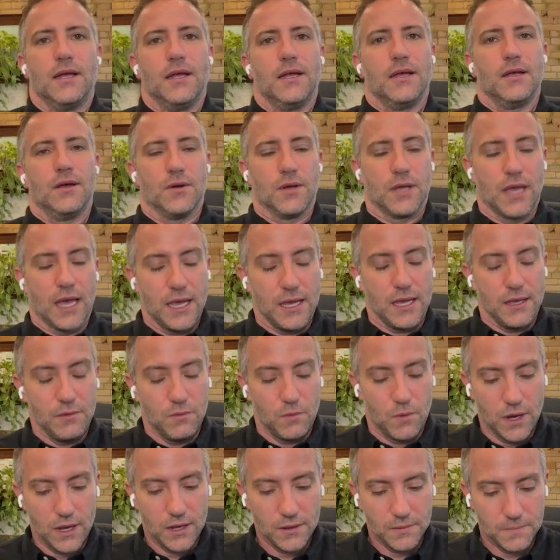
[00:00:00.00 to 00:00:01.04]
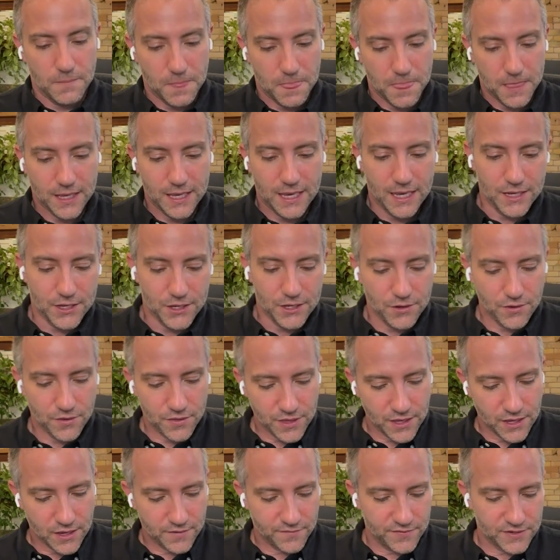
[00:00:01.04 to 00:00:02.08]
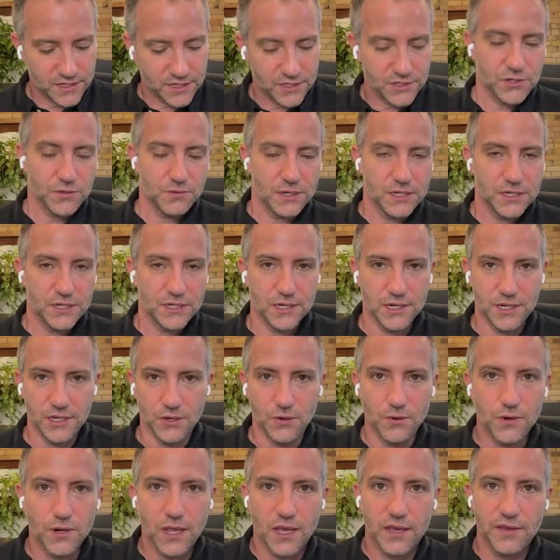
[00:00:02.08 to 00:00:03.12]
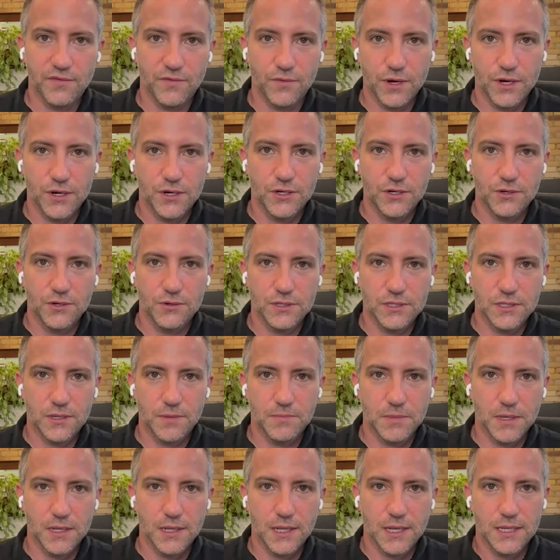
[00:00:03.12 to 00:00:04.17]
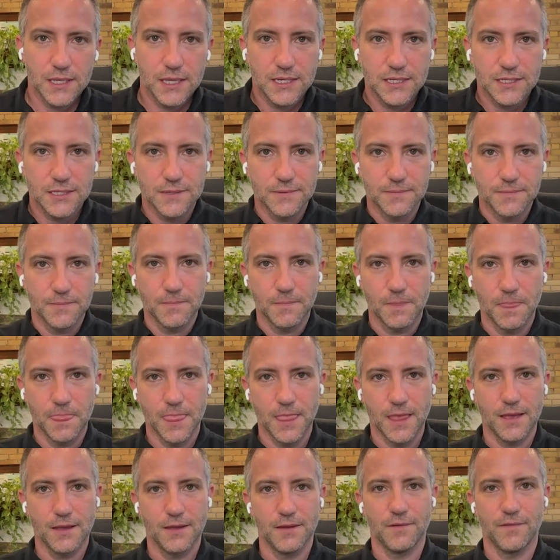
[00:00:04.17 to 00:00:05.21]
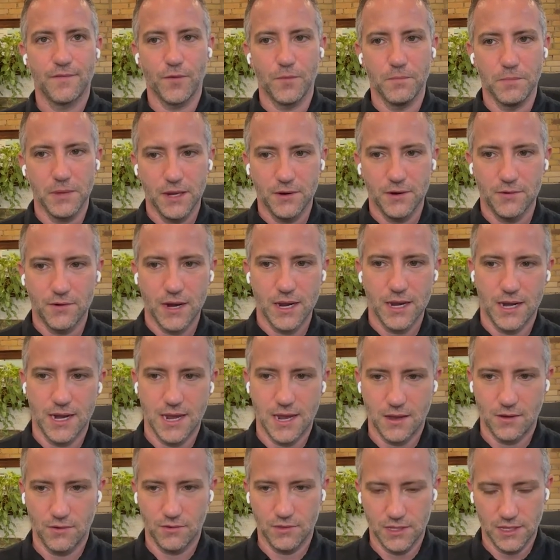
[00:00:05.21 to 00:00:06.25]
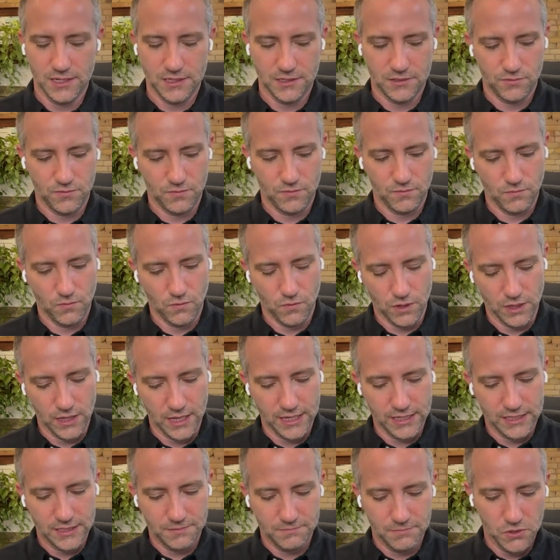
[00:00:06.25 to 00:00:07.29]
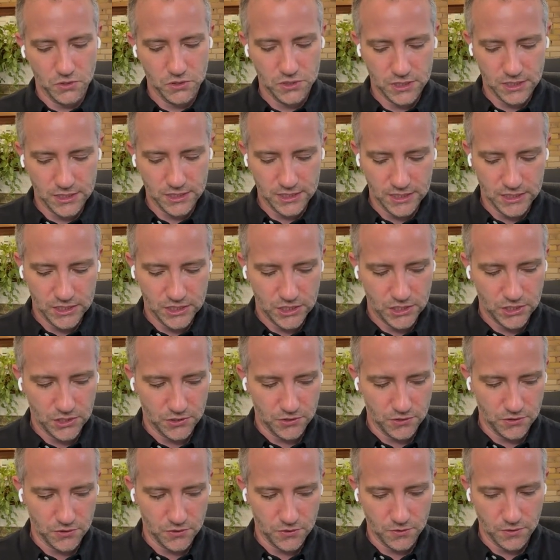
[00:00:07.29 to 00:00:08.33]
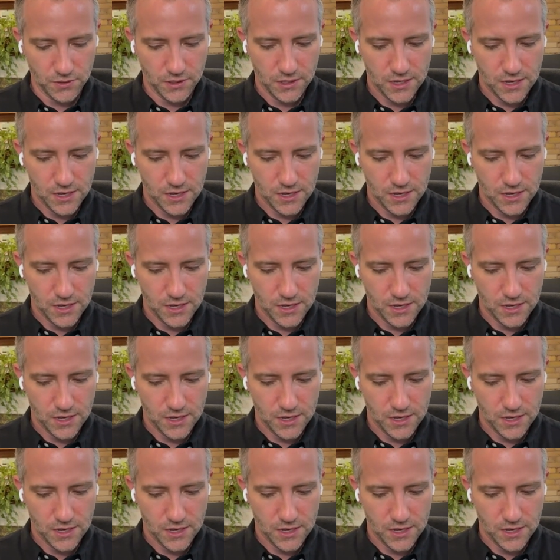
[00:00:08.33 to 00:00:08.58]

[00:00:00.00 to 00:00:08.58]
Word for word: Okay, well, can you think of a situation in your life where you're doing something like this? For me right now, this relates mostly to